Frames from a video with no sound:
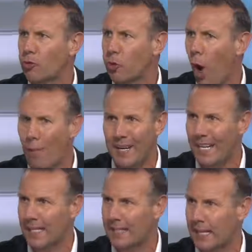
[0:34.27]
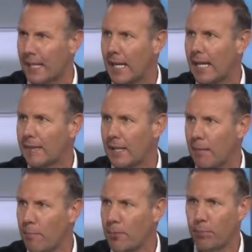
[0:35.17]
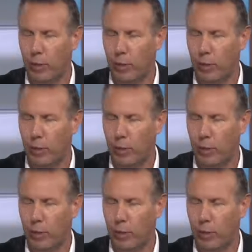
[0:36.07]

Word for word: dominating teams, mm.